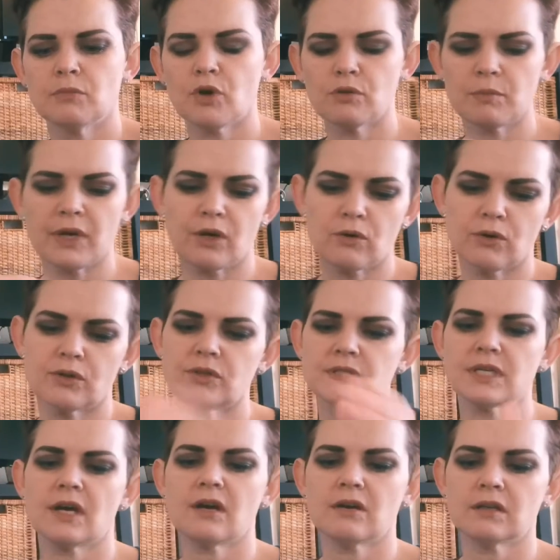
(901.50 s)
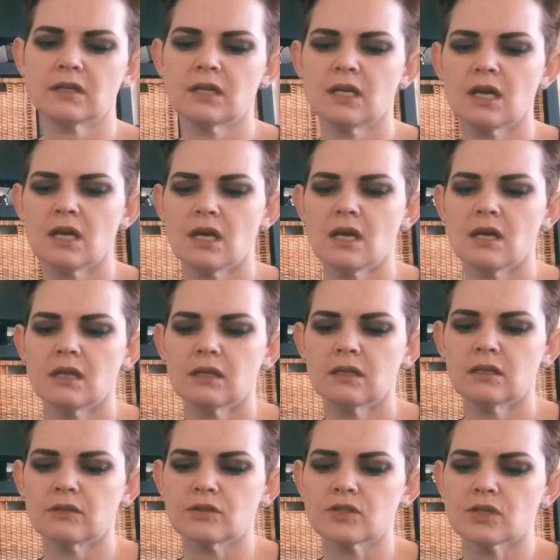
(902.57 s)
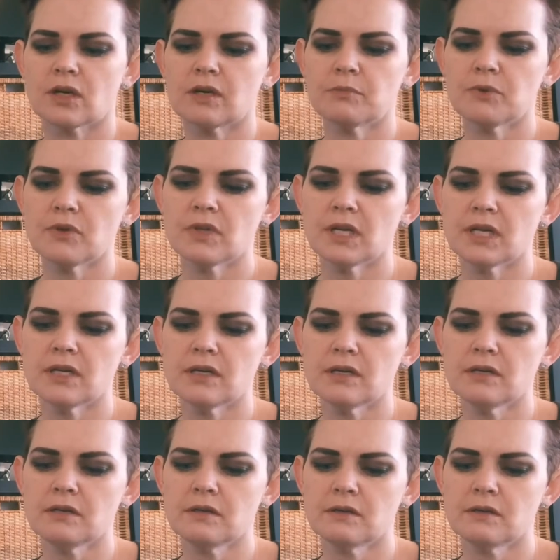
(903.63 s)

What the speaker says: poke my corners out a little sharper there.